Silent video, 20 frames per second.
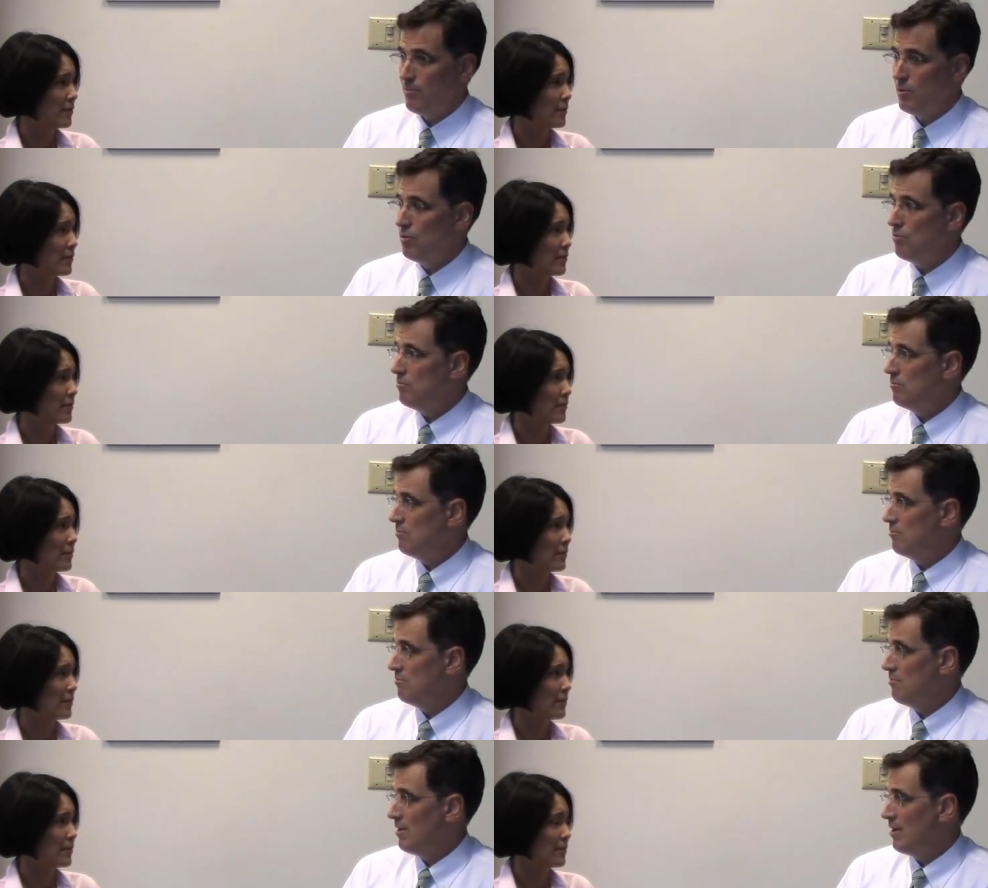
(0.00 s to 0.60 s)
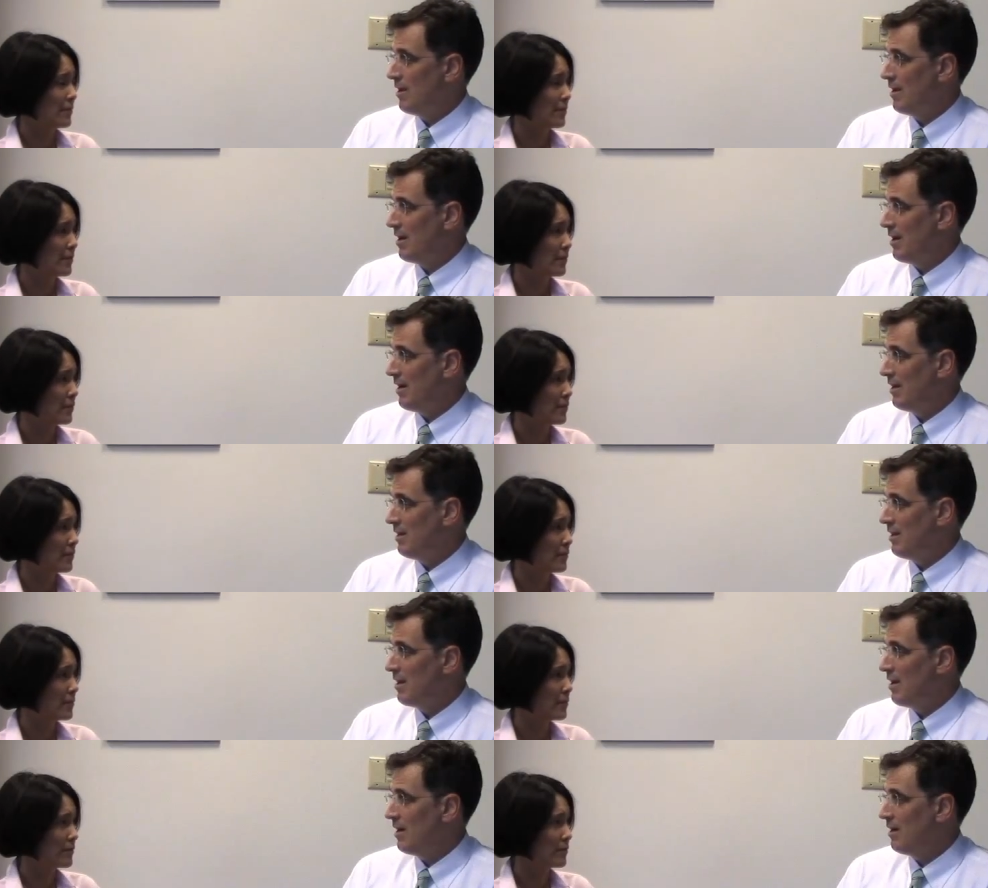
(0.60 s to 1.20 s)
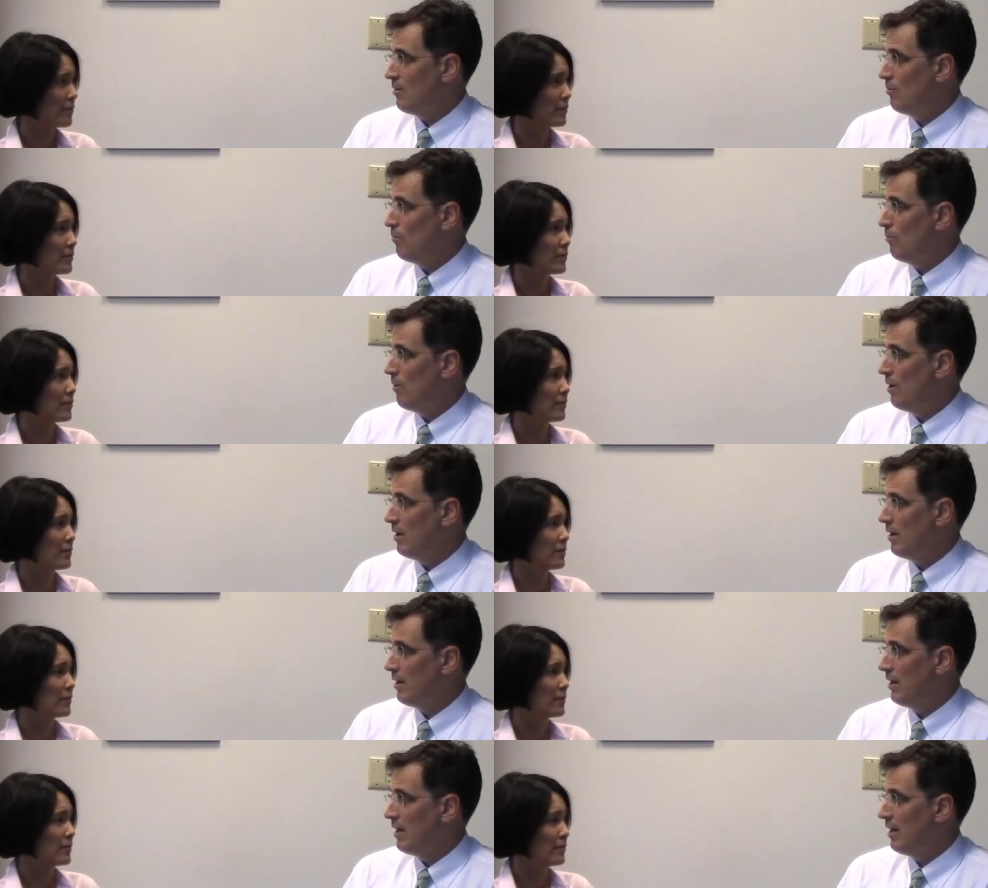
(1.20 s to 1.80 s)
Speaker 1: mutant, I kind of
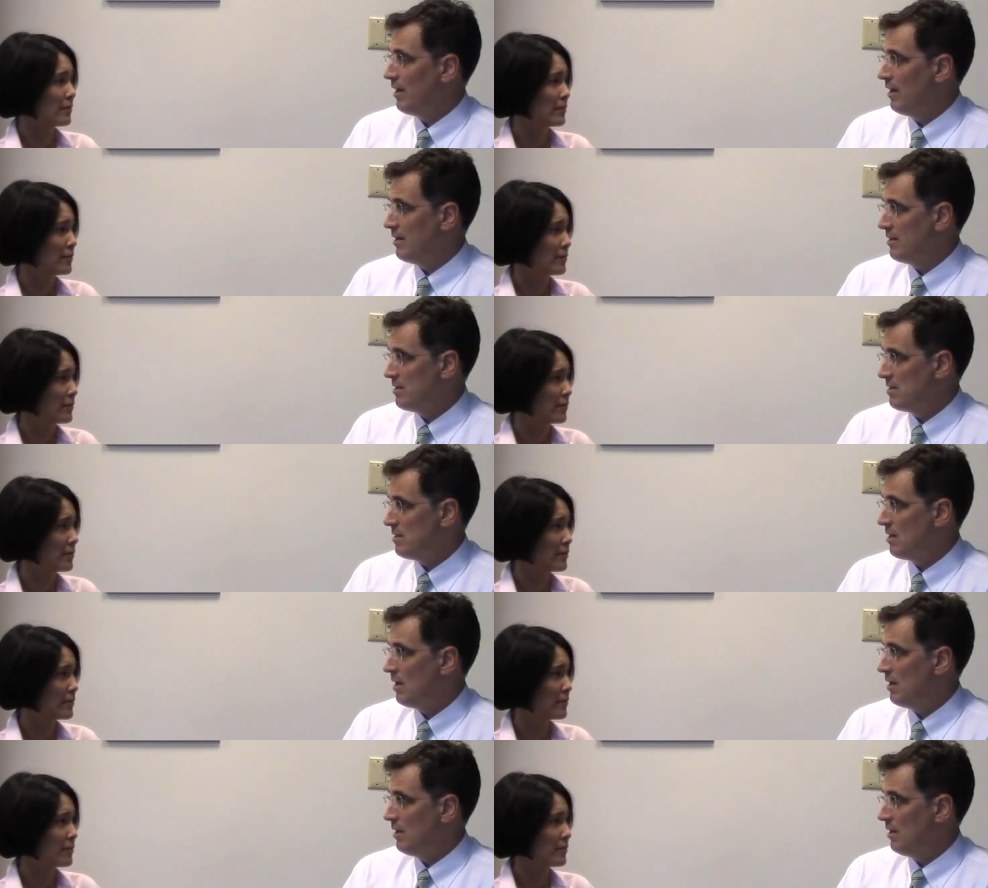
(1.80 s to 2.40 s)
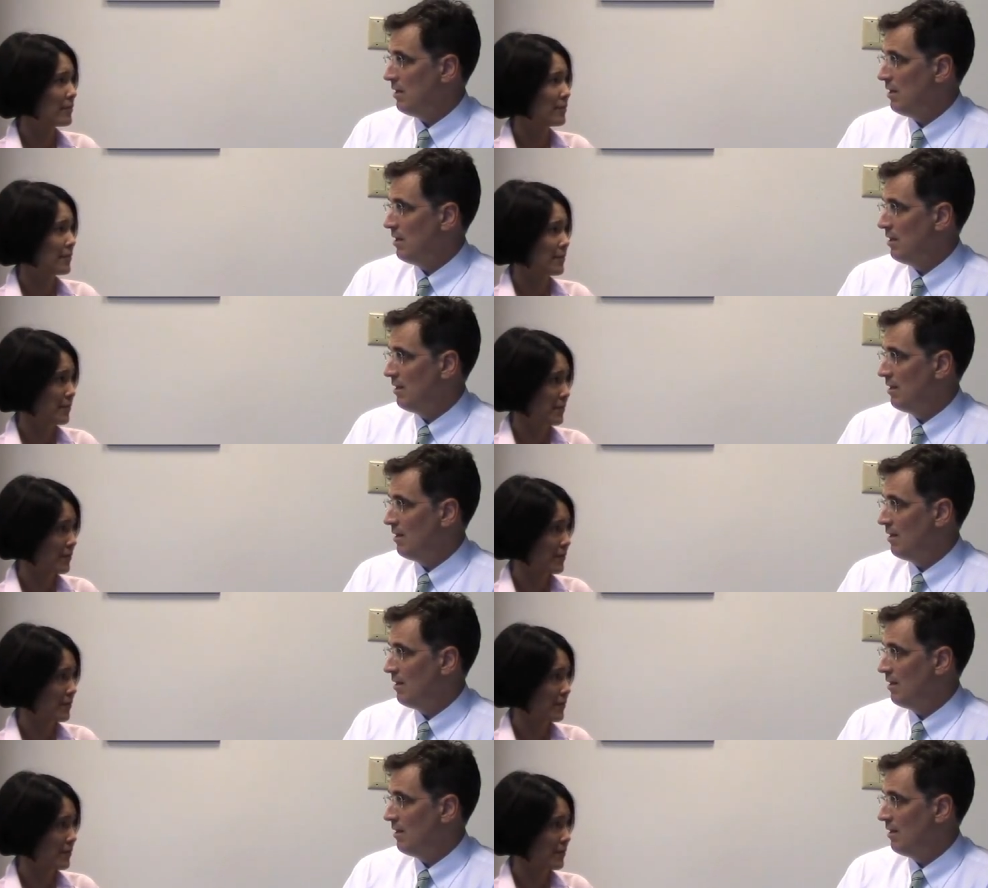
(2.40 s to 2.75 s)
want to get on a study